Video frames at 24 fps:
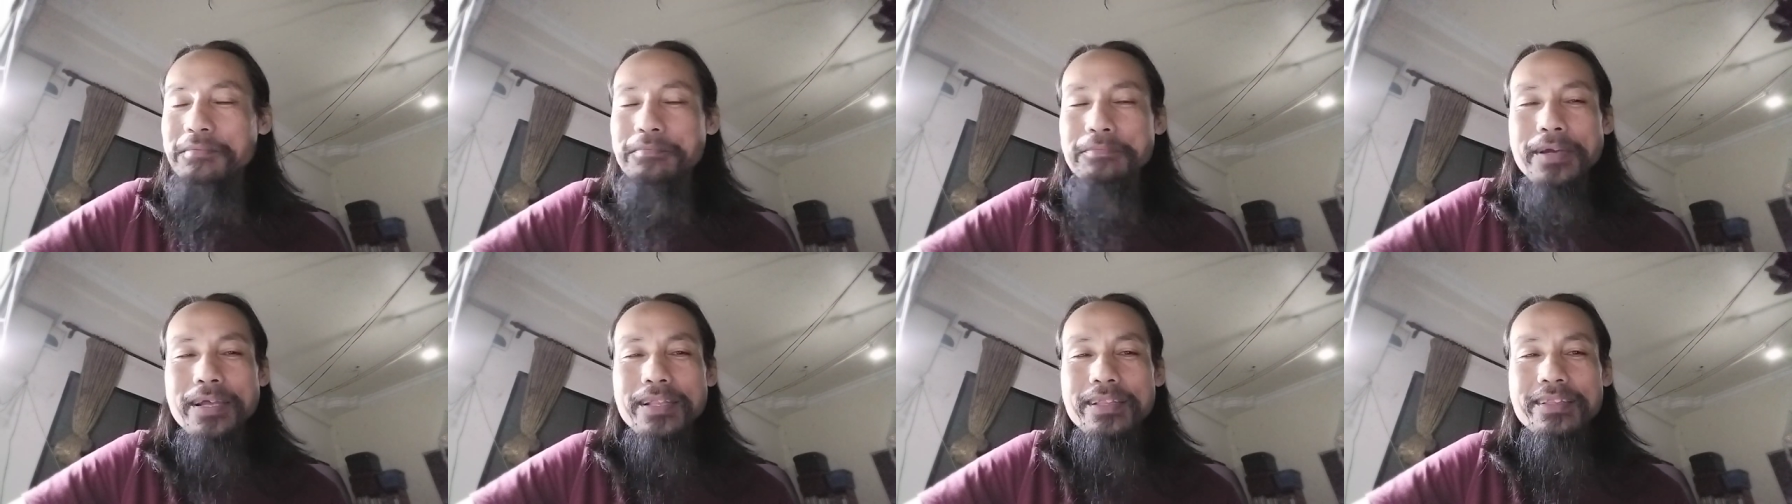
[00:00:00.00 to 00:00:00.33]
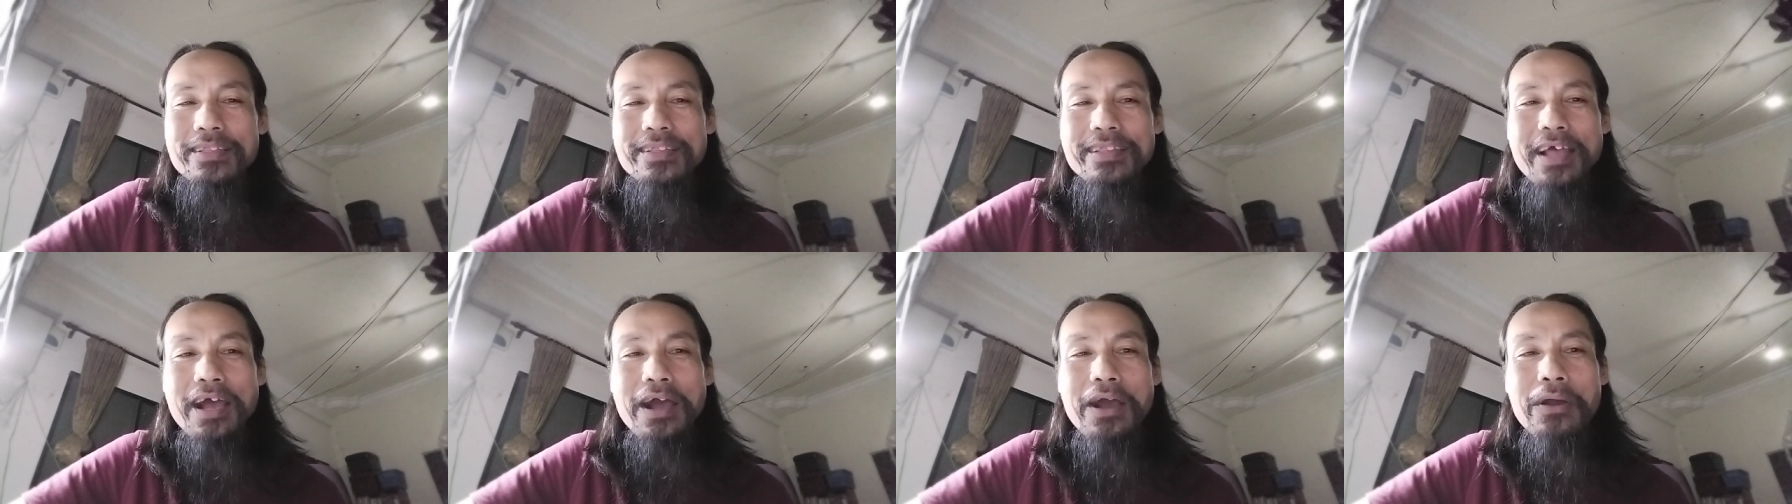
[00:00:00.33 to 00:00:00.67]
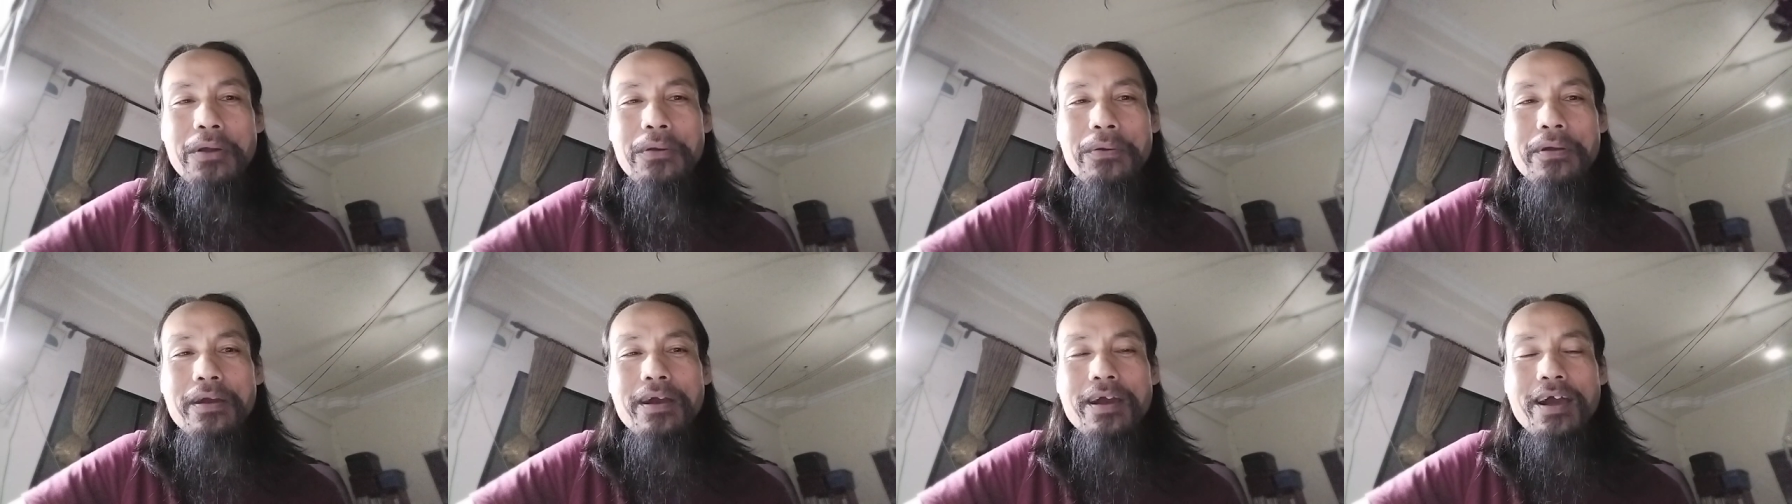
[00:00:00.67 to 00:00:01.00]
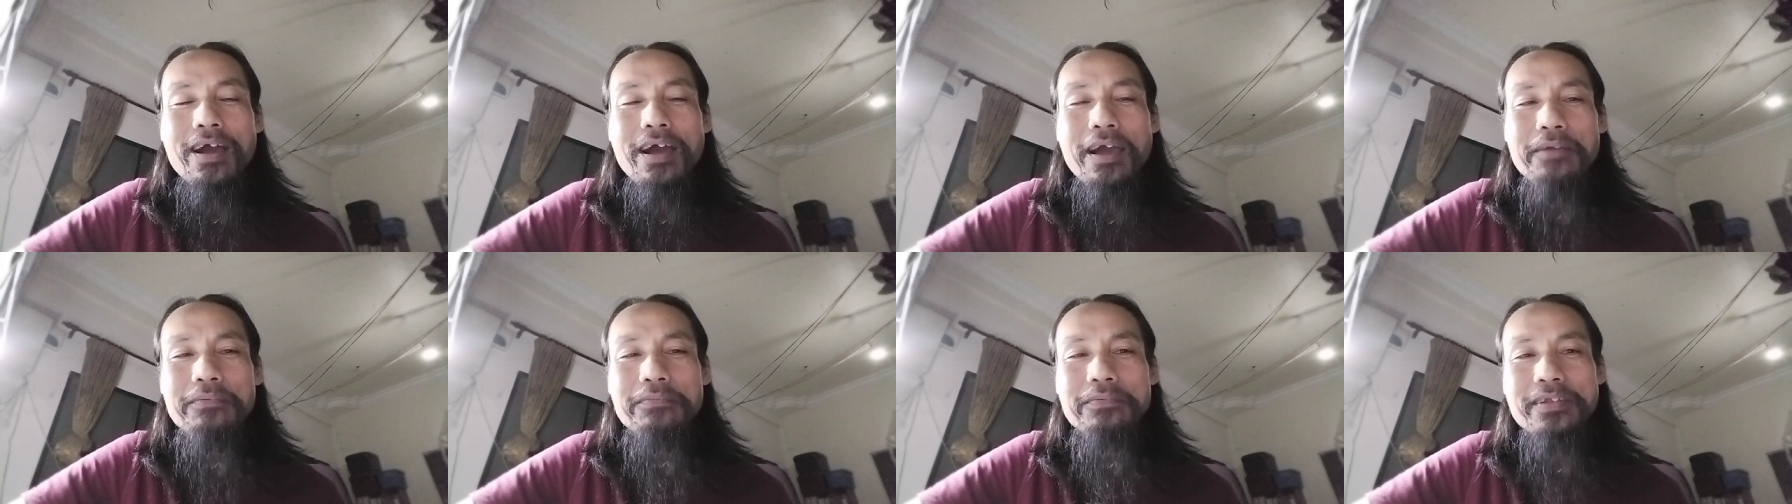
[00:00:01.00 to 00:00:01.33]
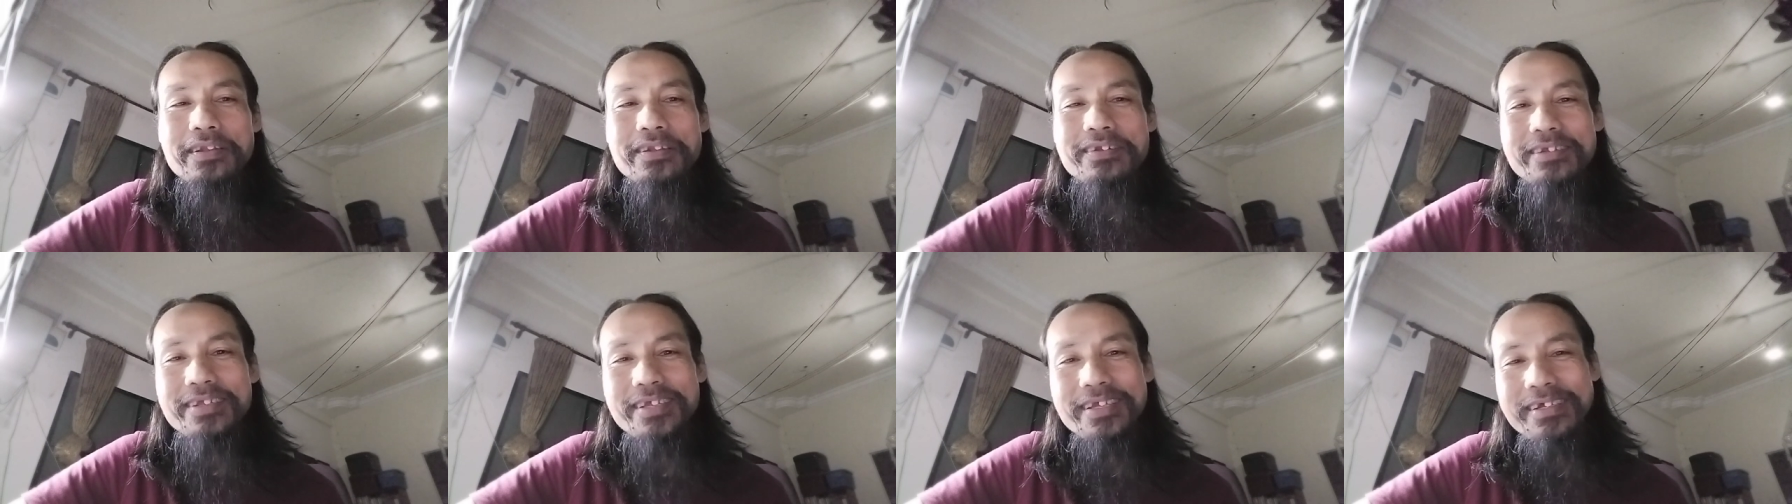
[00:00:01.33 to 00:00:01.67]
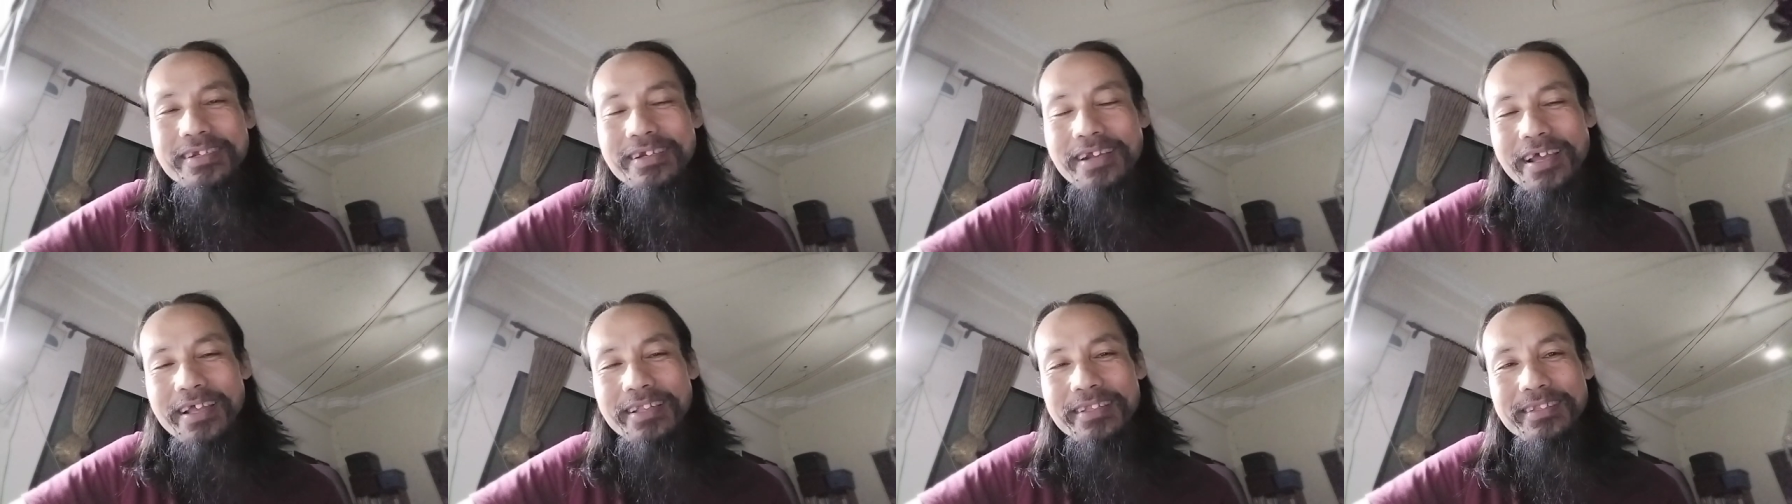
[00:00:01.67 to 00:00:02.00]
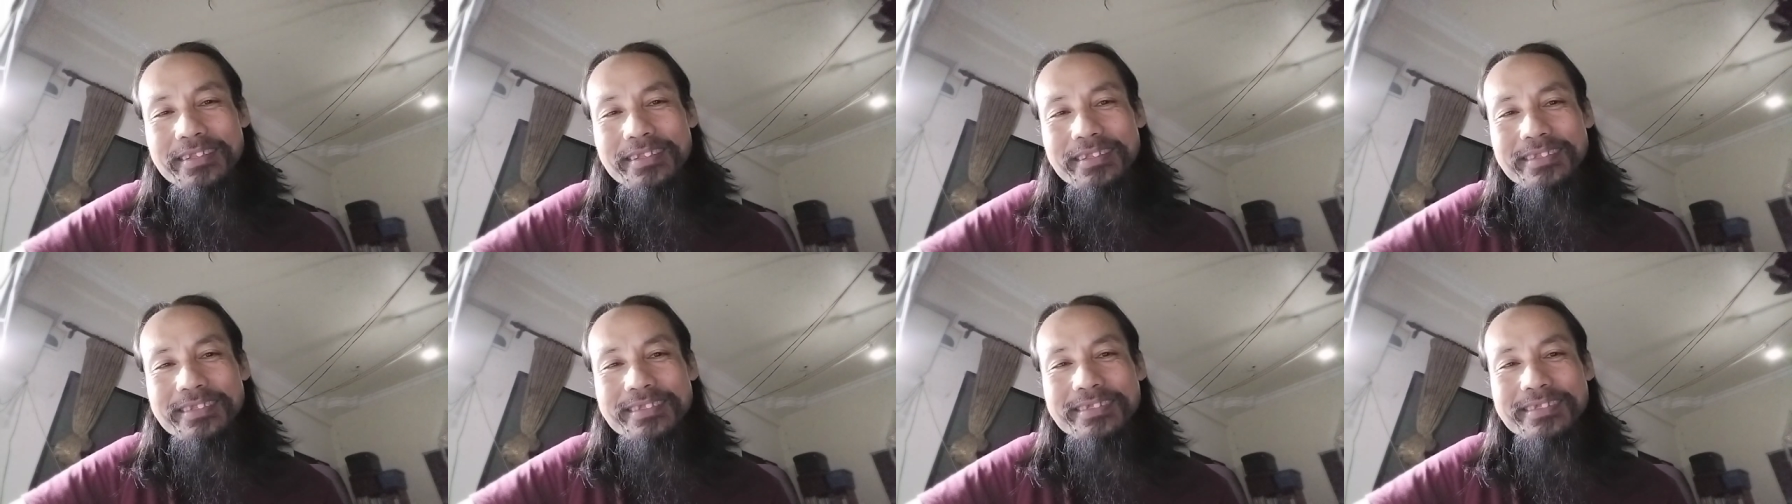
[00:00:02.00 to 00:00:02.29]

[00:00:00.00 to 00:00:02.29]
But now I feel regret.